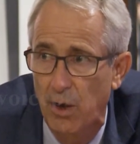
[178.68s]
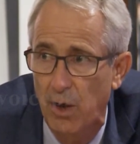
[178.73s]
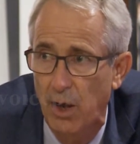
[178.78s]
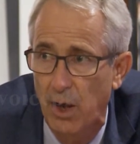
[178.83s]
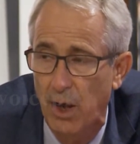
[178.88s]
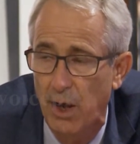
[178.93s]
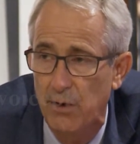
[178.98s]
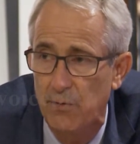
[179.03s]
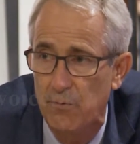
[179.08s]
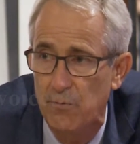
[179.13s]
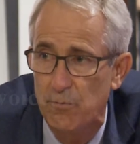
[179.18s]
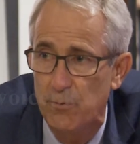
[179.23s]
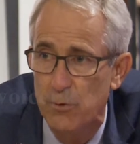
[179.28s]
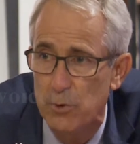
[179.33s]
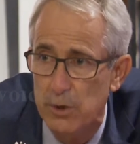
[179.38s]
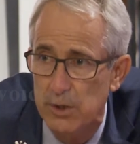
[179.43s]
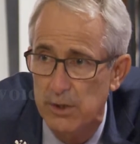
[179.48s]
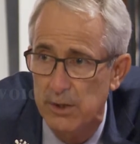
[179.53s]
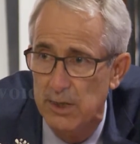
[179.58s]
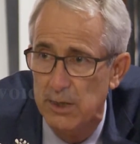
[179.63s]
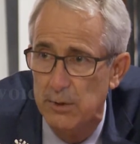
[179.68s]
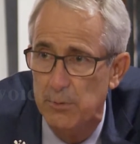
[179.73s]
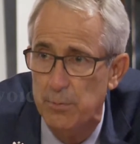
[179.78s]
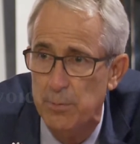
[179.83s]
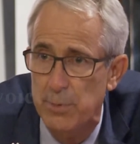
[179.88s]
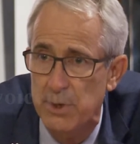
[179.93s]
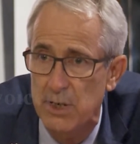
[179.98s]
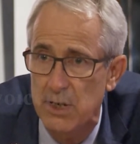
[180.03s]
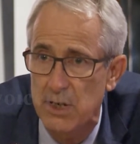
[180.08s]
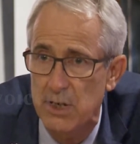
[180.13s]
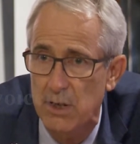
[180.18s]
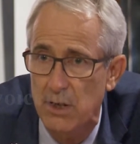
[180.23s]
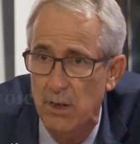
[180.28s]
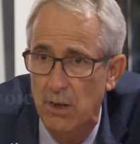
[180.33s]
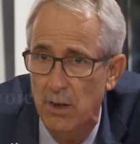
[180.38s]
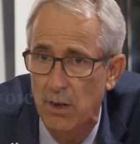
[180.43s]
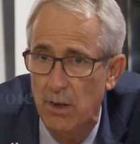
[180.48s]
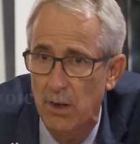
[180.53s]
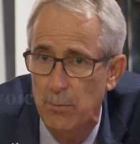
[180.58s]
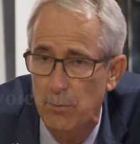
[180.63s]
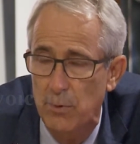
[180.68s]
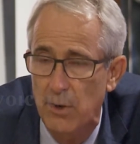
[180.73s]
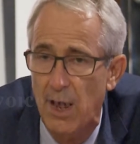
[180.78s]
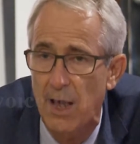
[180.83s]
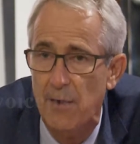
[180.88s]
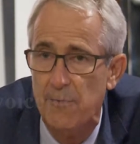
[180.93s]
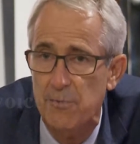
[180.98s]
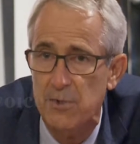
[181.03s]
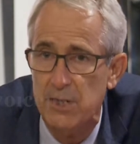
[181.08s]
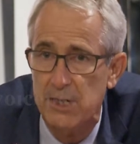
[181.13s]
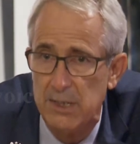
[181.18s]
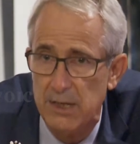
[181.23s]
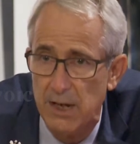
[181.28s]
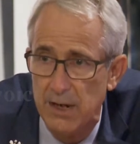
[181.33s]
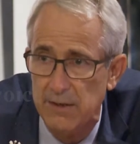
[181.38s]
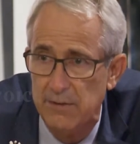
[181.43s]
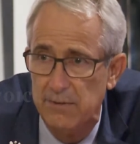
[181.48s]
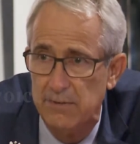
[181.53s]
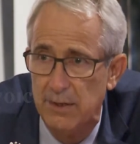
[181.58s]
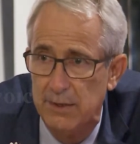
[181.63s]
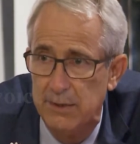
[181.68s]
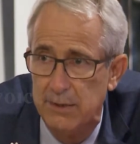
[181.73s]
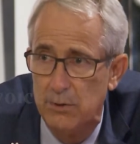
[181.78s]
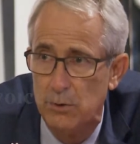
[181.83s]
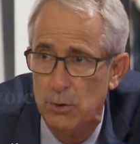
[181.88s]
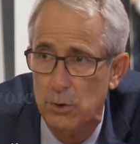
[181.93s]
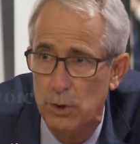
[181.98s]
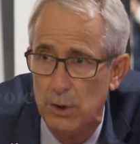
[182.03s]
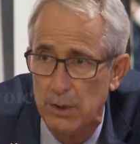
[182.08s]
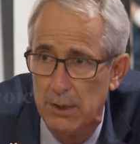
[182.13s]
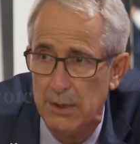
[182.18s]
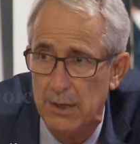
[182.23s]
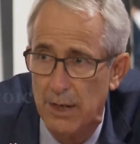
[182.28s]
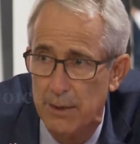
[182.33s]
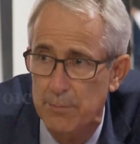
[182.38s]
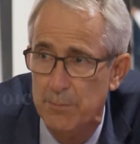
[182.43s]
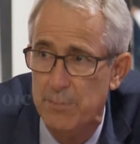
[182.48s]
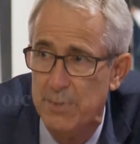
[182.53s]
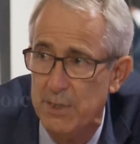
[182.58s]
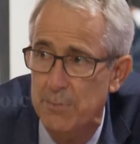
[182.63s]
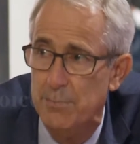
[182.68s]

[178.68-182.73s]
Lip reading: And wouldn't it be, every case that can be